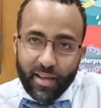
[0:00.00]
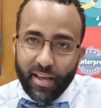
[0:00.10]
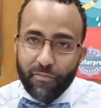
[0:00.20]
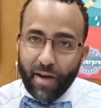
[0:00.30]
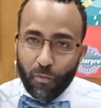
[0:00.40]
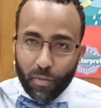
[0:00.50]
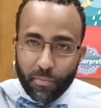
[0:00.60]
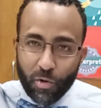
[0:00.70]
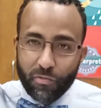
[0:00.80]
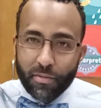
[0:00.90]
If I
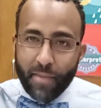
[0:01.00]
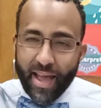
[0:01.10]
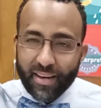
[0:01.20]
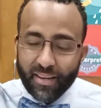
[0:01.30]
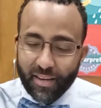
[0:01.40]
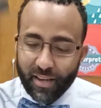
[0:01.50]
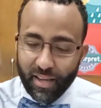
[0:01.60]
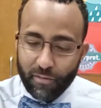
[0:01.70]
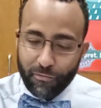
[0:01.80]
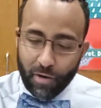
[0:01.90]
remove the magnet,
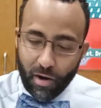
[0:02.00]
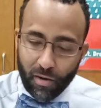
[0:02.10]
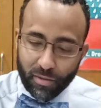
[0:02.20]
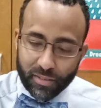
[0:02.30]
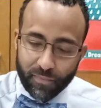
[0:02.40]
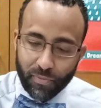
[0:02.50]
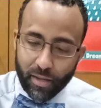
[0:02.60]
it falls.